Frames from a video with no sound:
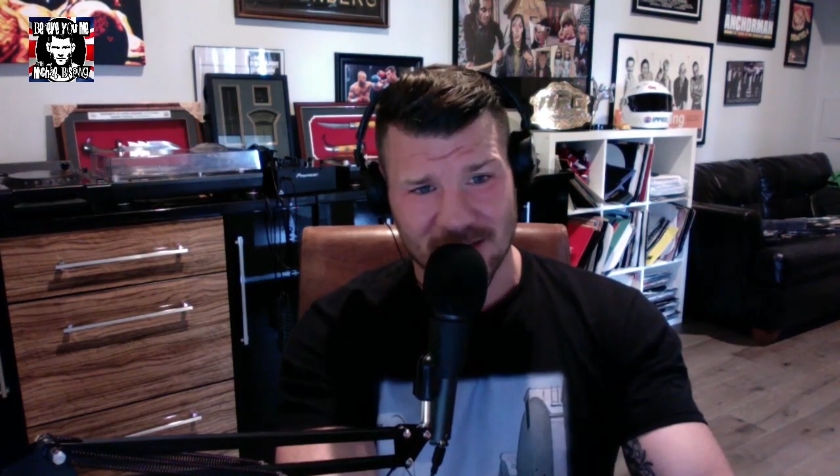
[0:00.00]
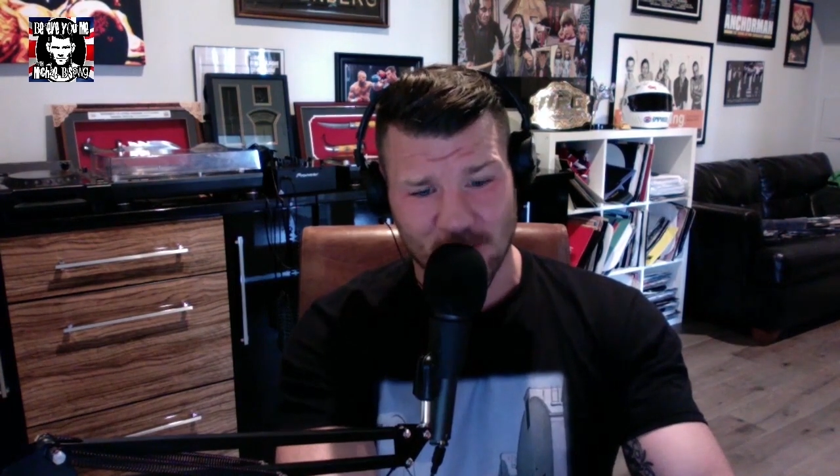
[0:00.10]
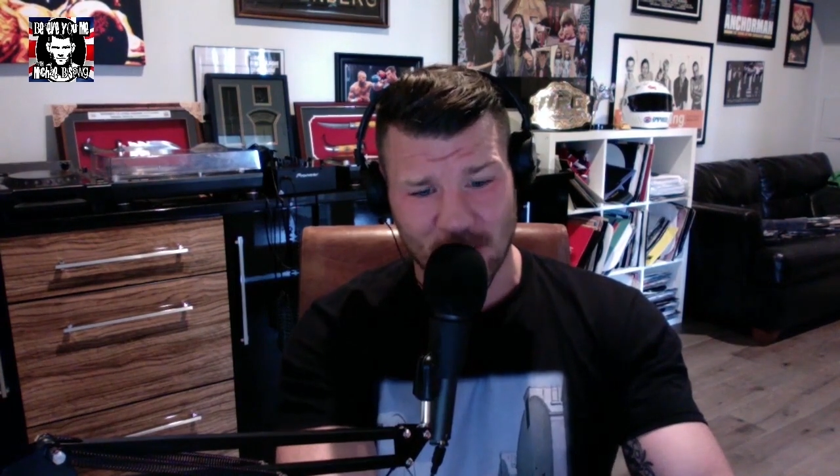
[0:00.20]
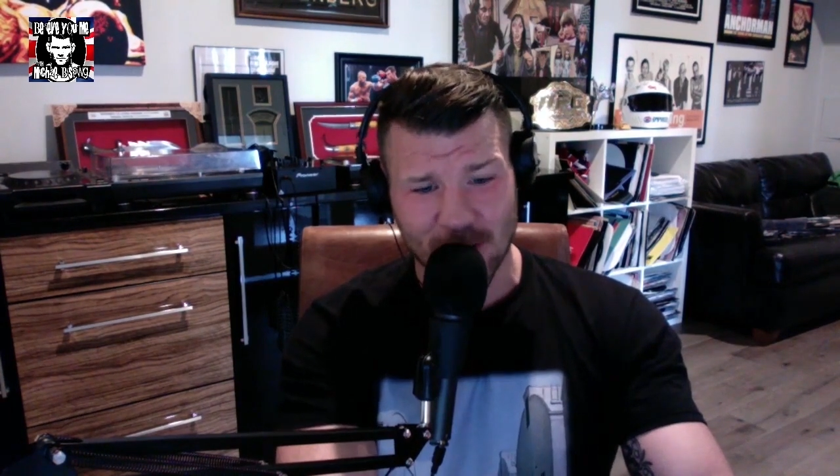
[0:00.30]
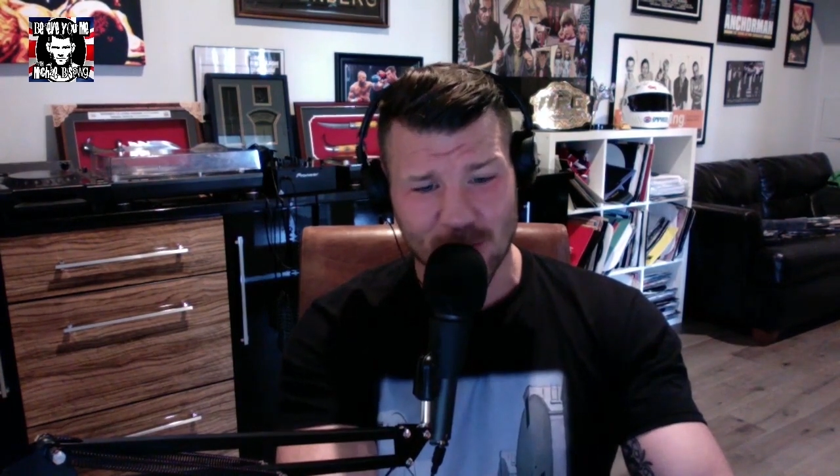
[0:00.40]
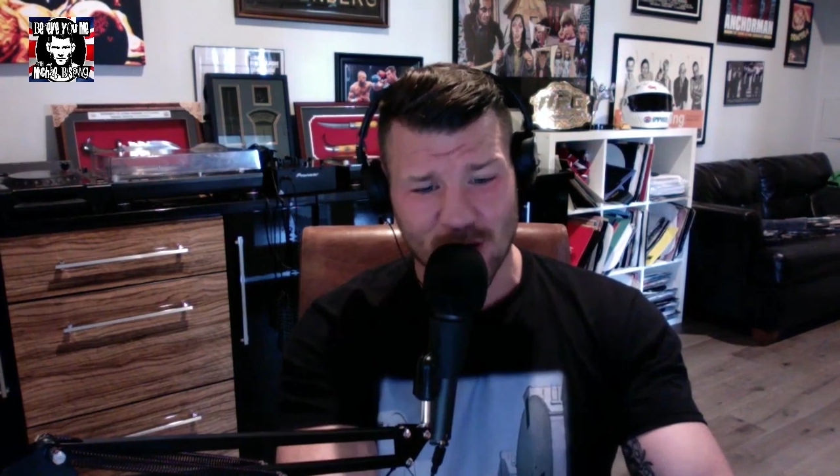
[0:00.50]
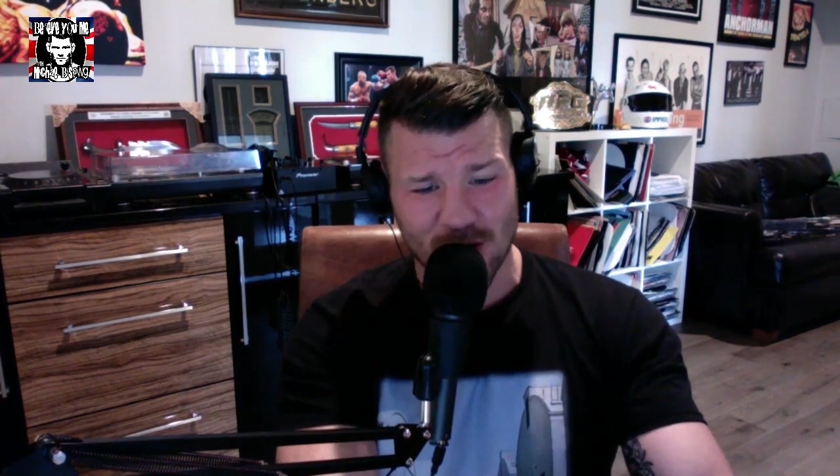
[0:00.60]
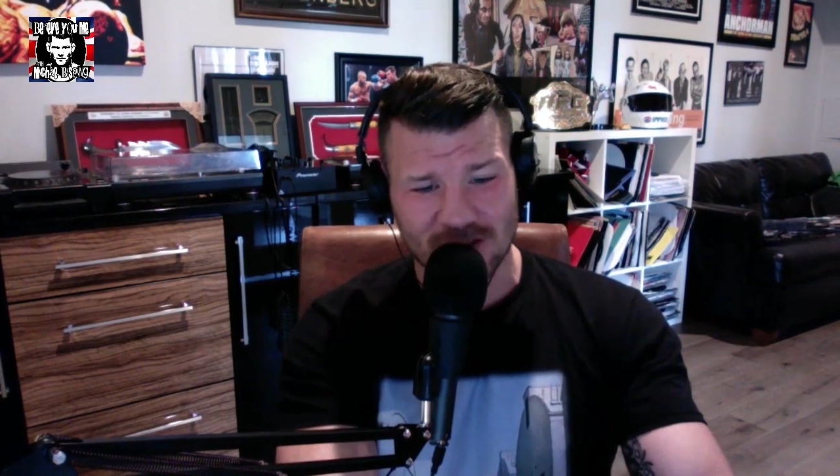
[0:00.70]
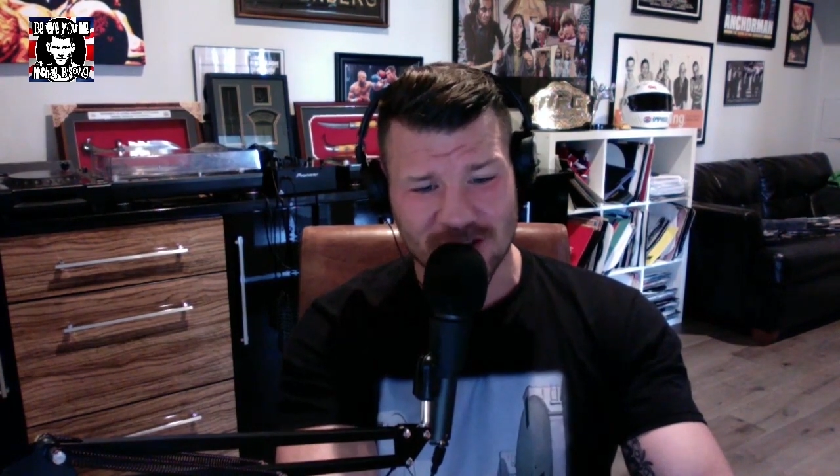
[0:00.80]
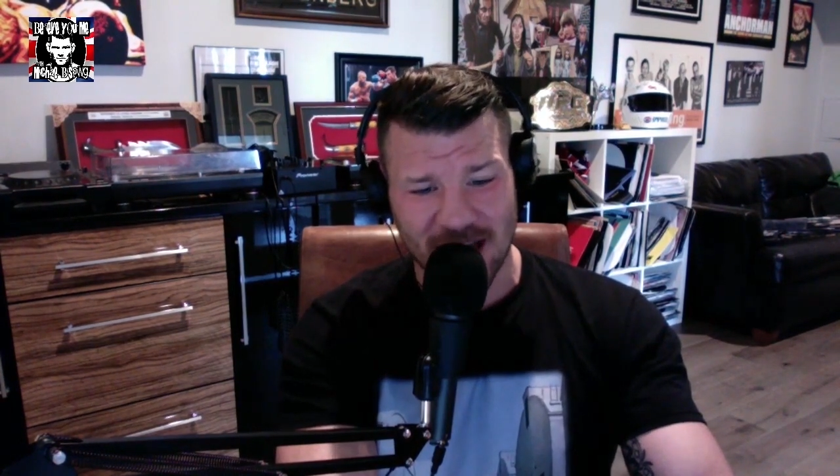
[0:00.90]

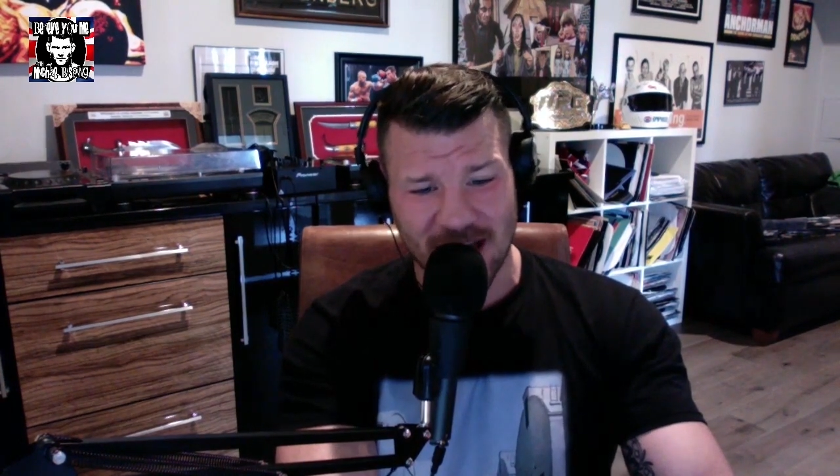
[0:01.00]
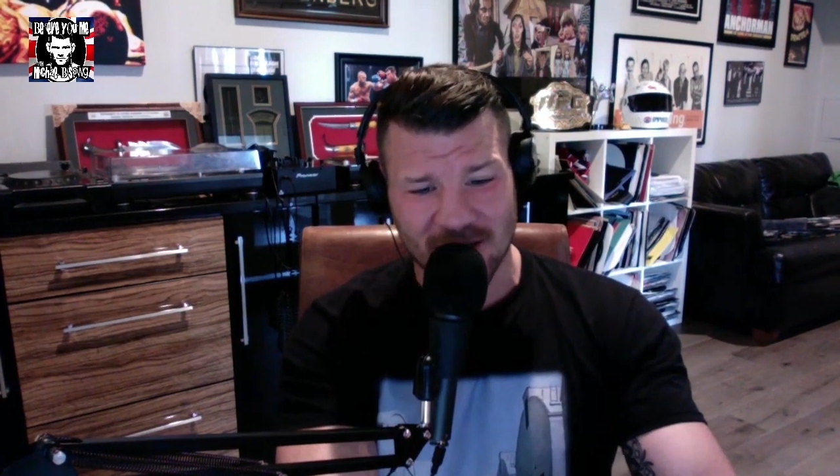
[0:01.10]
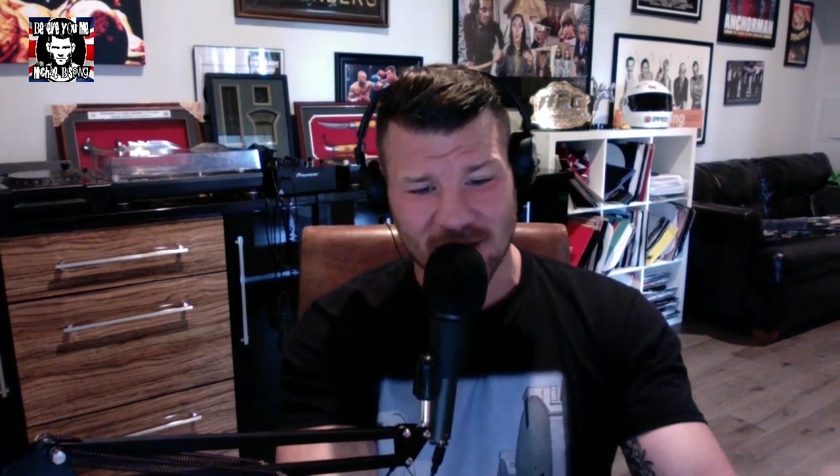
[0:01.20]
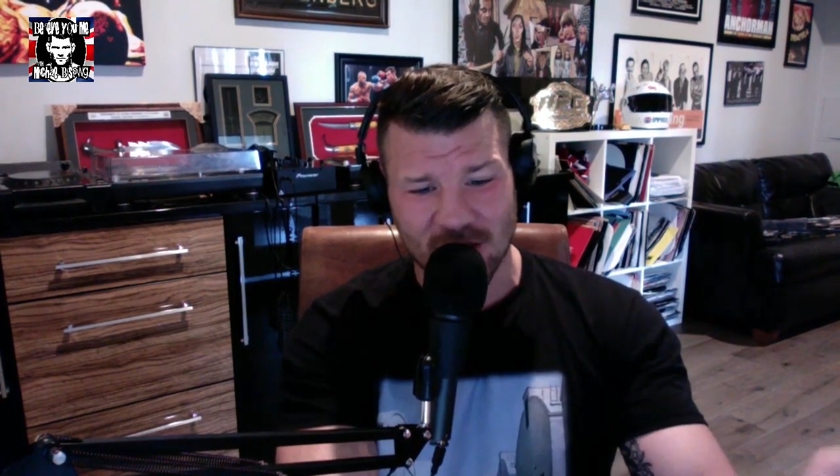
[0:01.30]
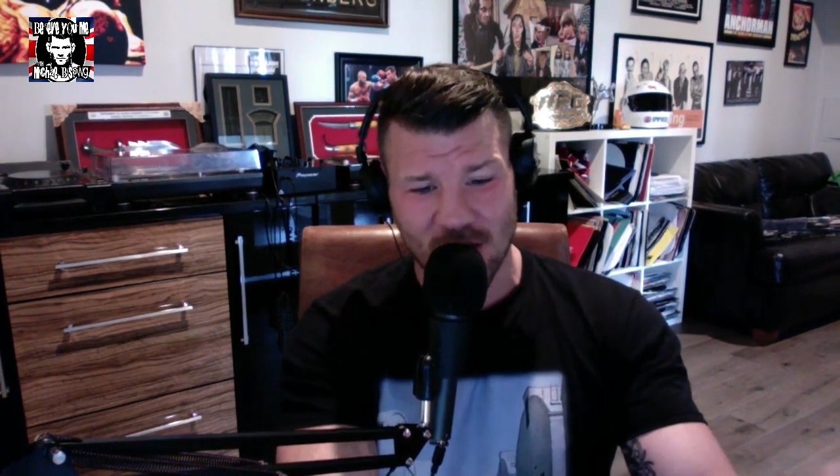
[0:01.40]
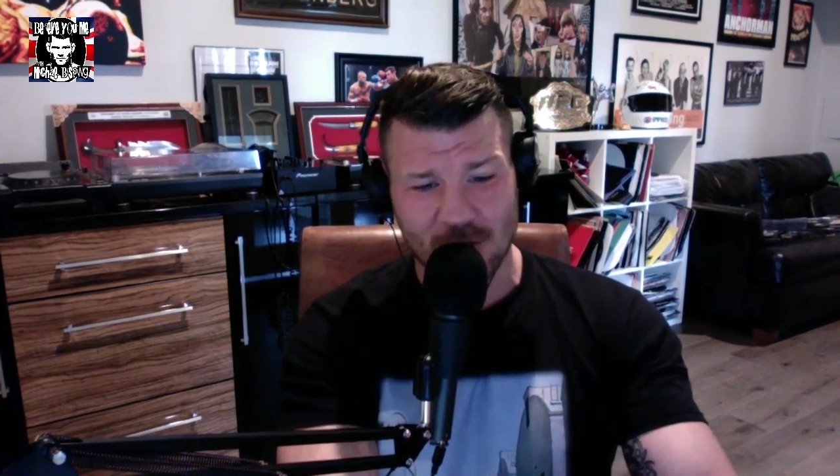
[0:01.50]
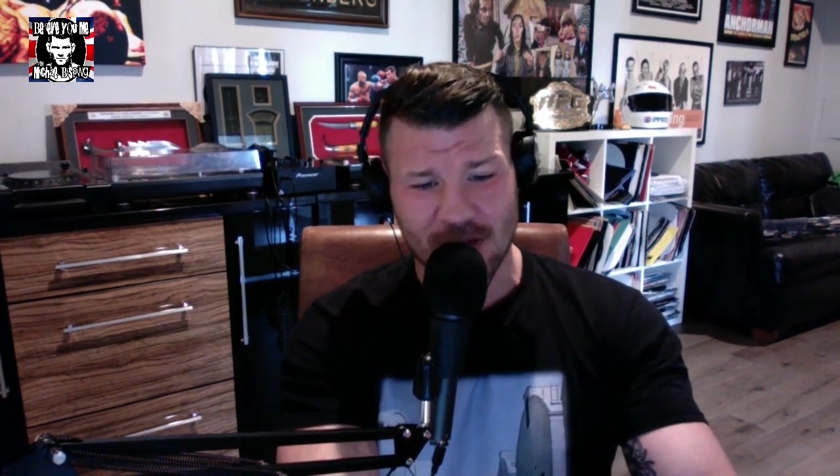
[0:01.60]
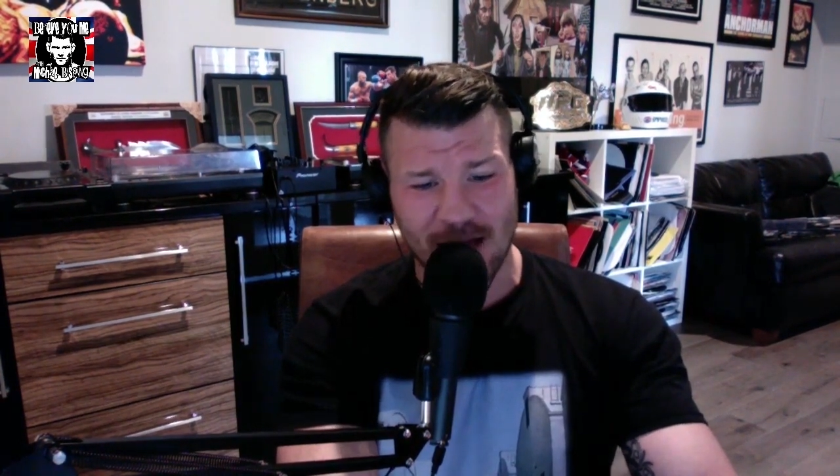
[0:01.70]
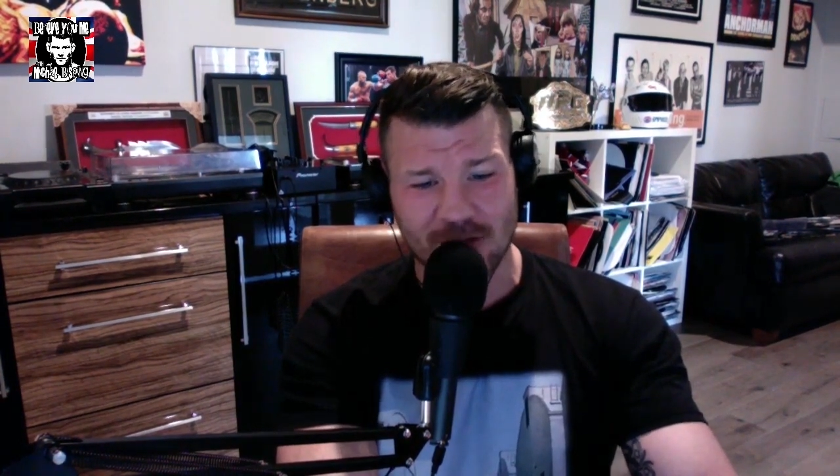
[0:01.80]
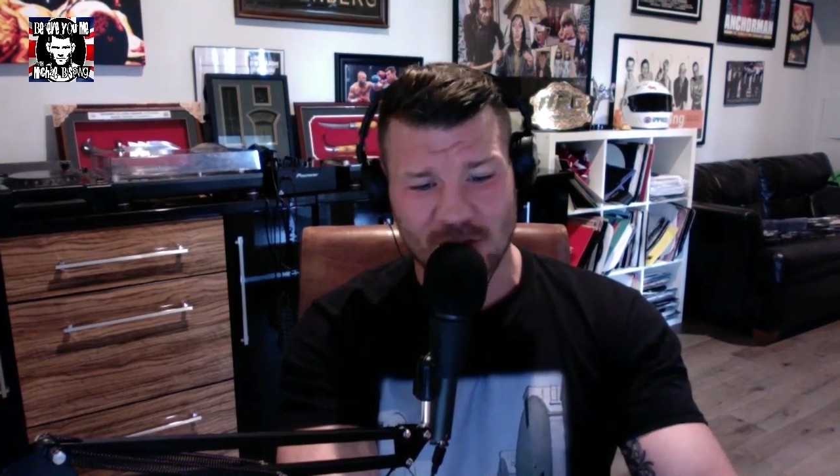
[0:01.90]
Winklejohn said there's no
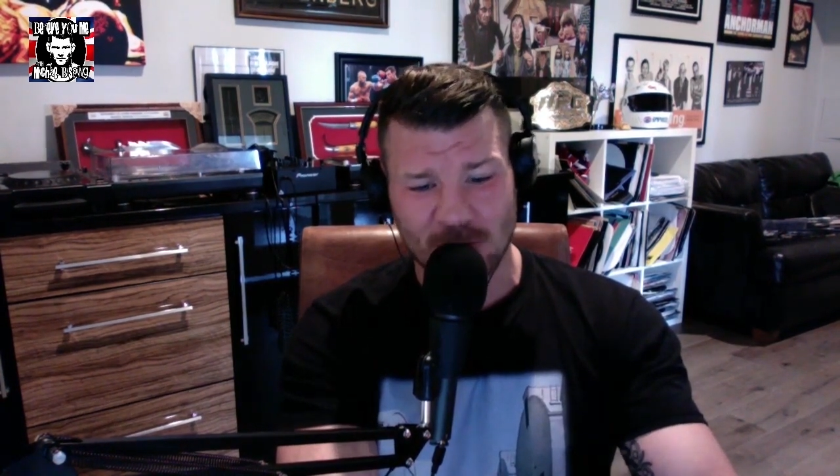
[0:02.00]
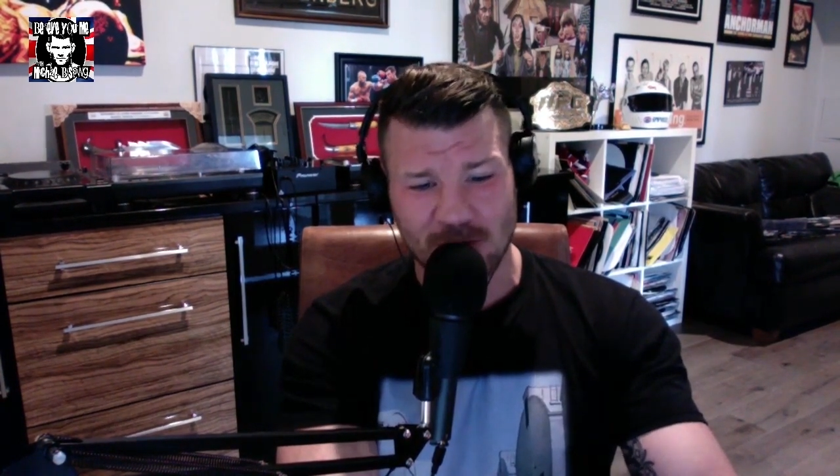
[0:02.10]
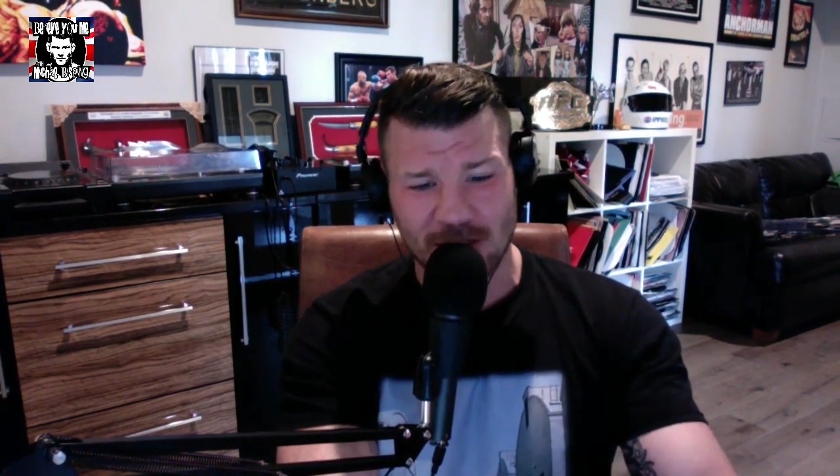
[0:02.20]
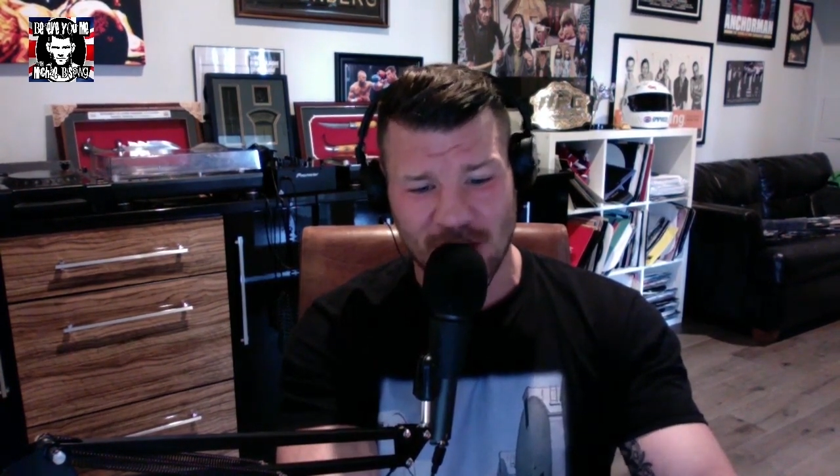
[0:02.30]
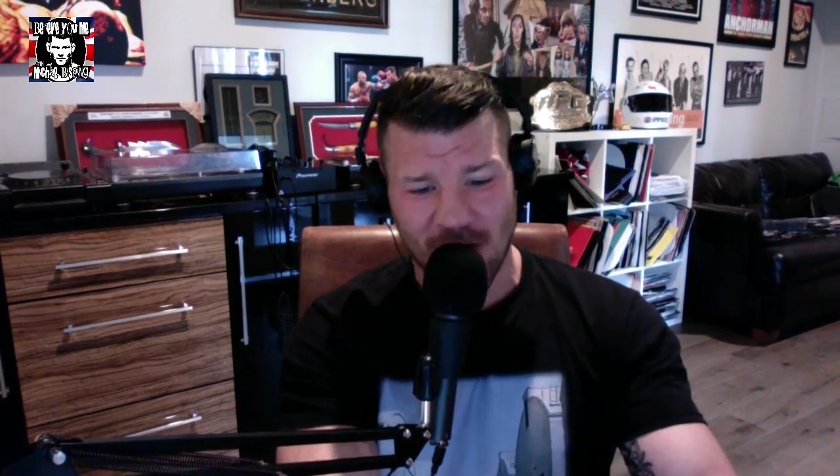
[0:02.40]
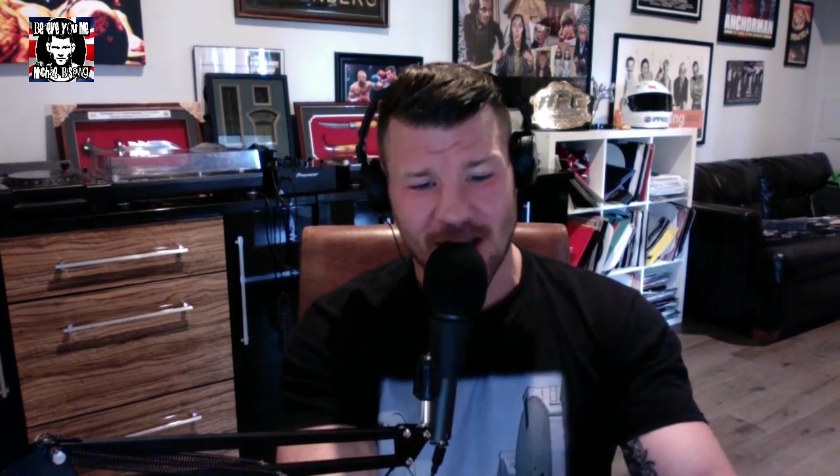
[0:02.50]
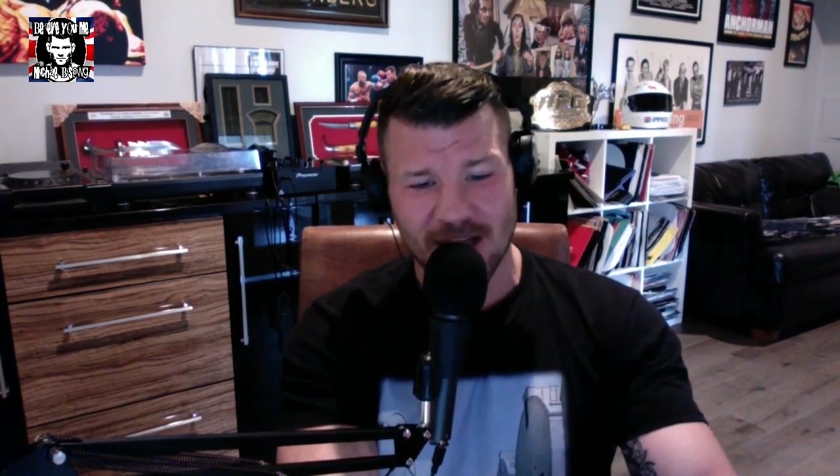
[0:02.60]
doubt something got